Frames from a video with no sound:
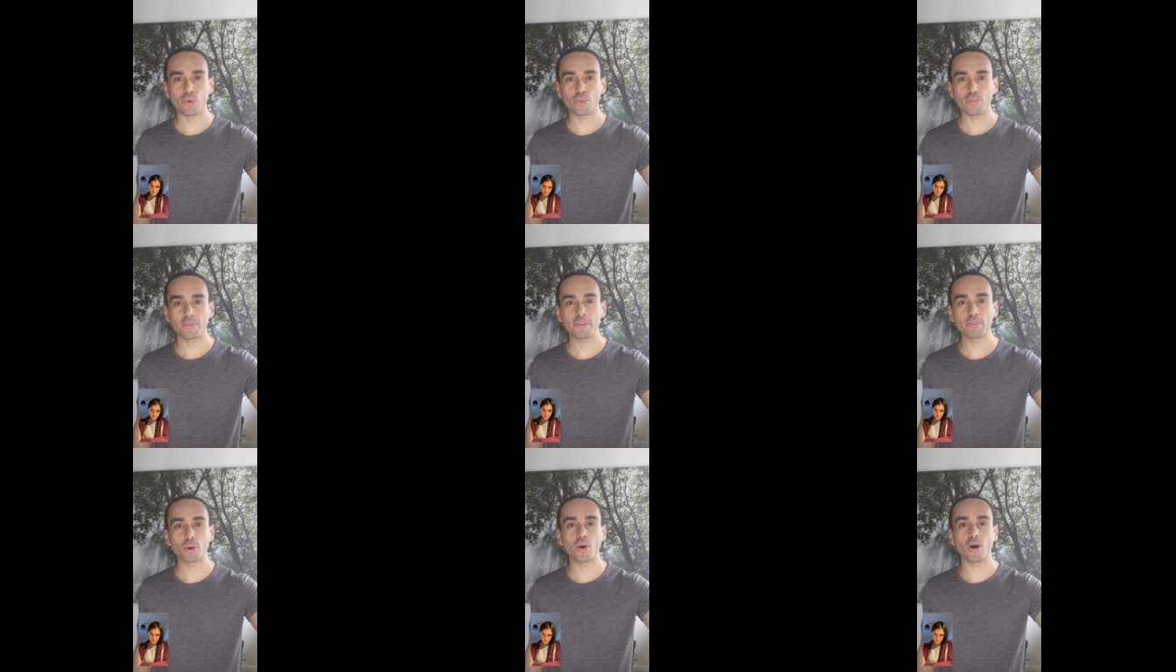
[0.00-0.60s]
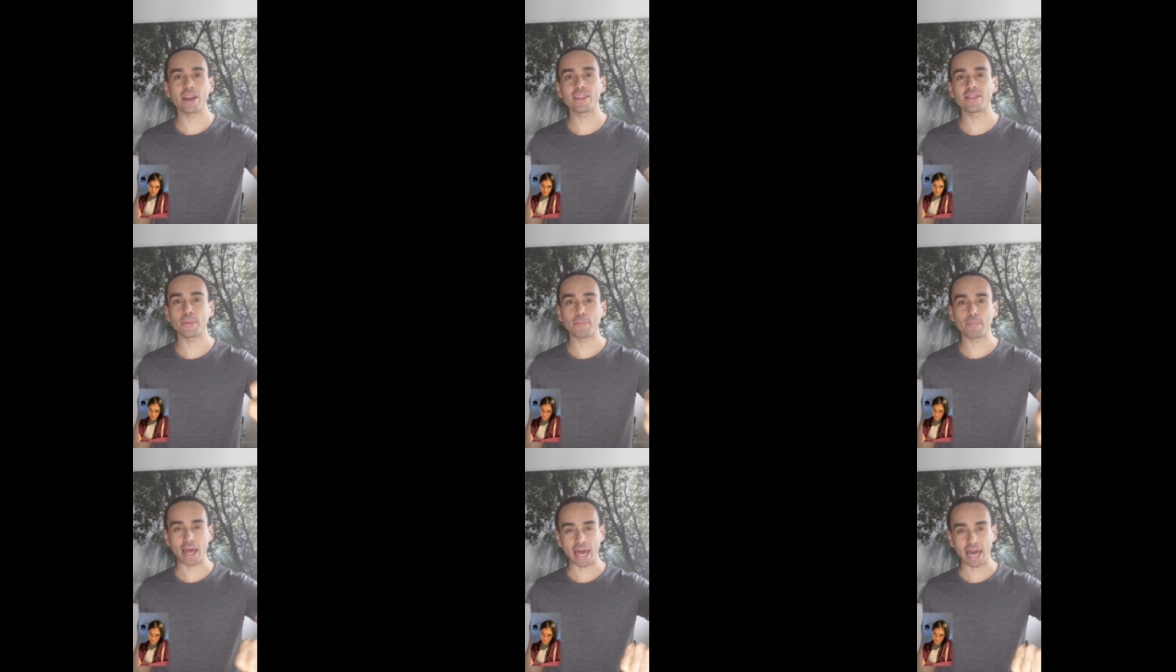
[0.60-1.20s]
people in the
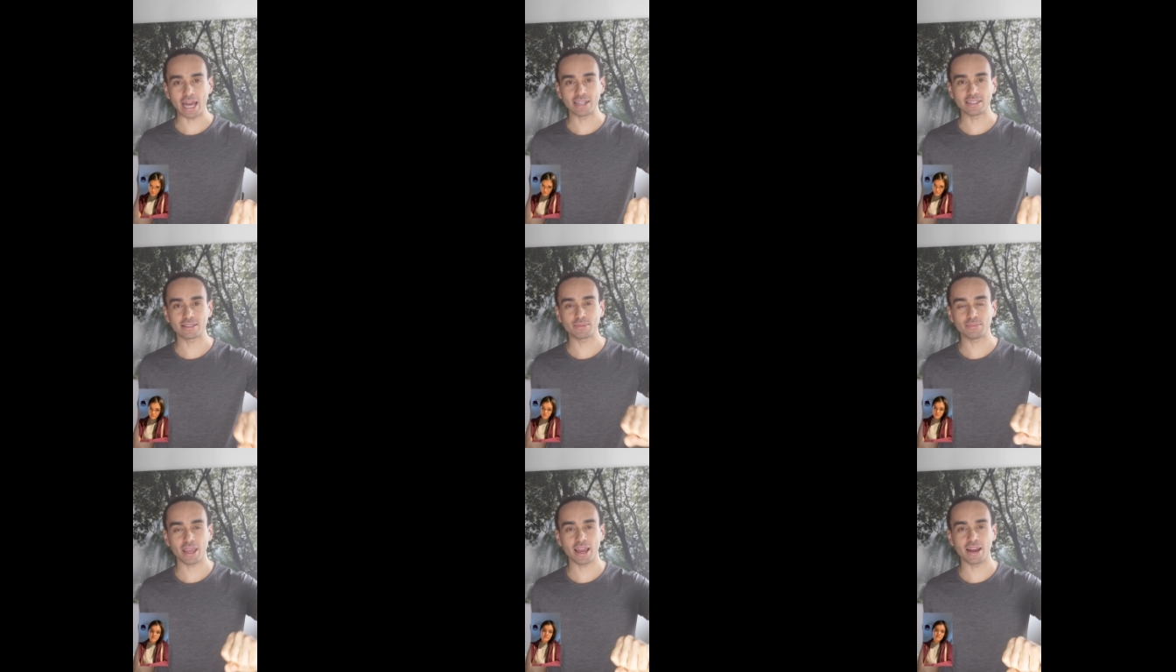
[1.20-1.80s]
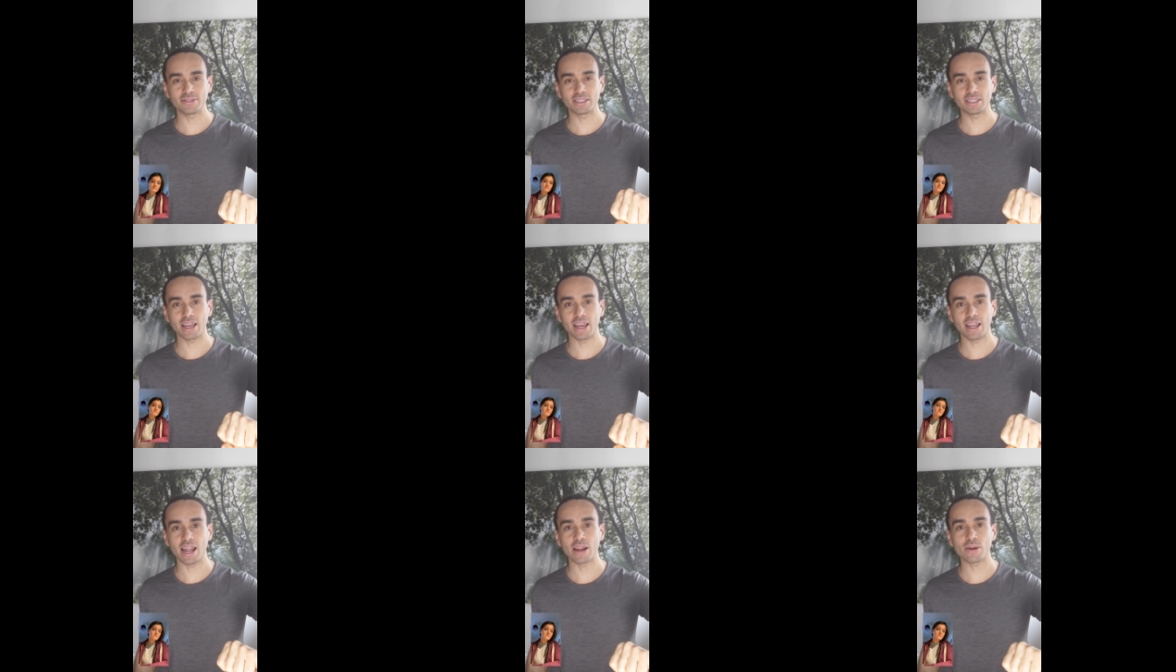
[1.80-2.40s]
past may have
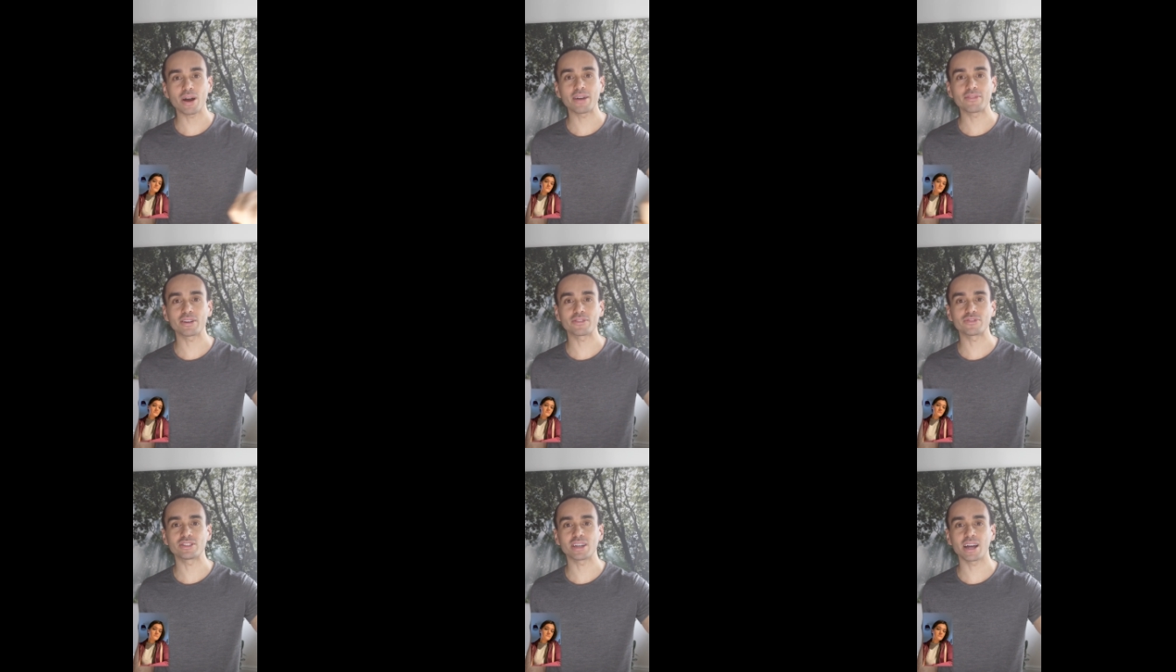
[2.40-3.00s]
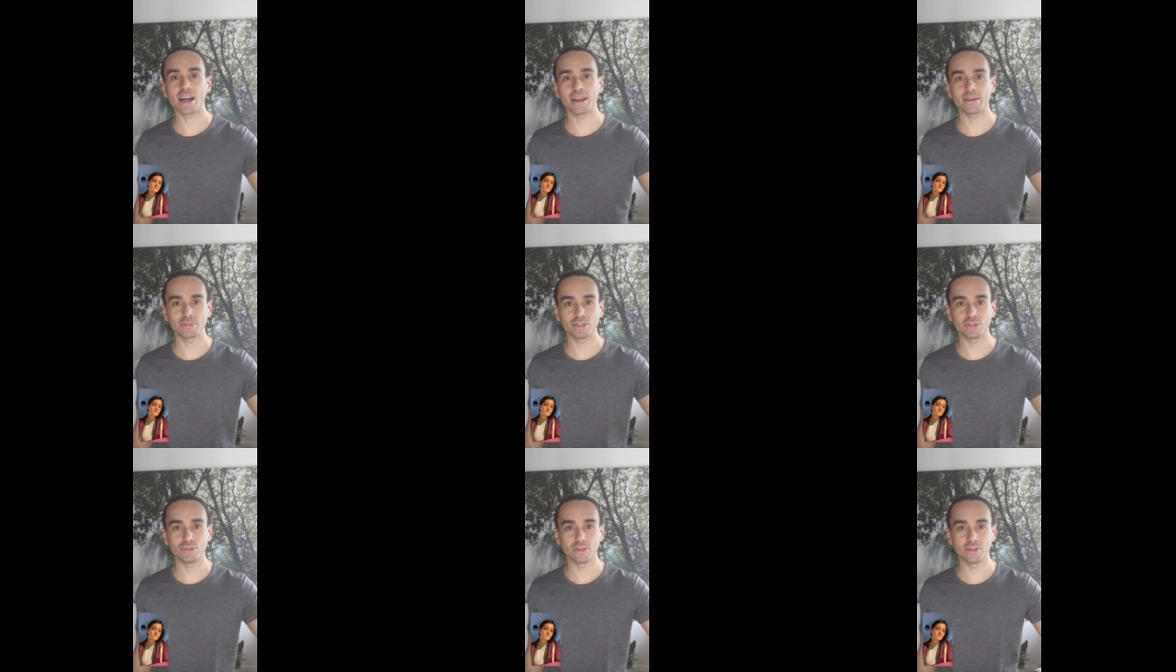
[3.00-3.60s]
said, I don't have enough time to
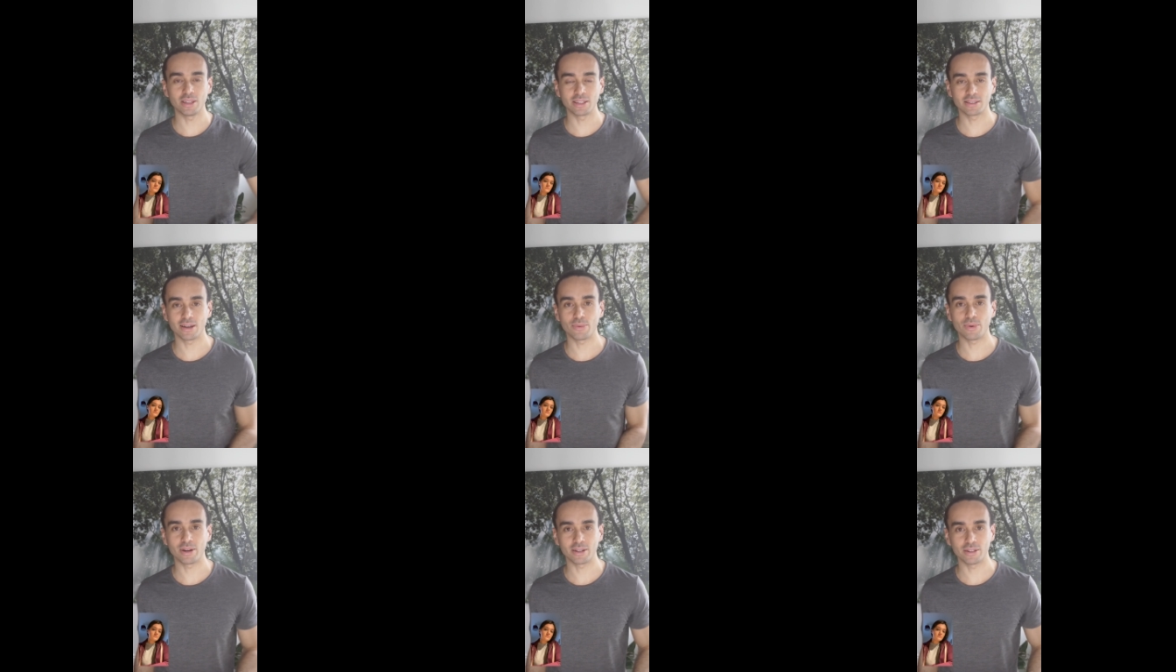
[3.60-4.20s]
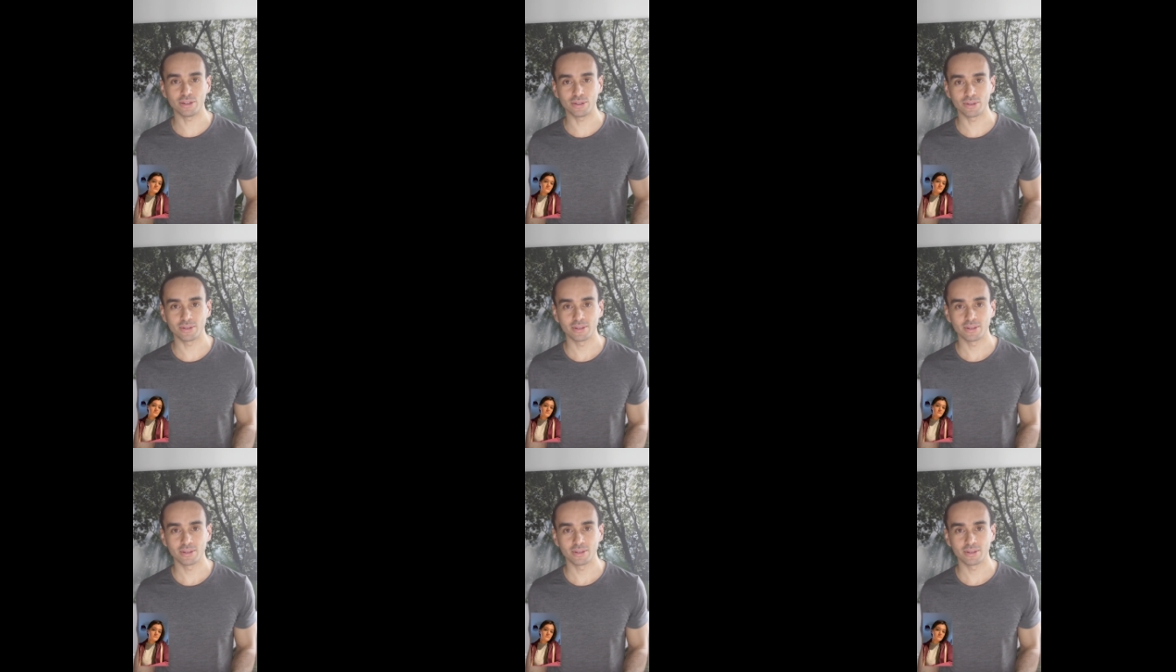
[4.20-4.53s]
do the things I want to do.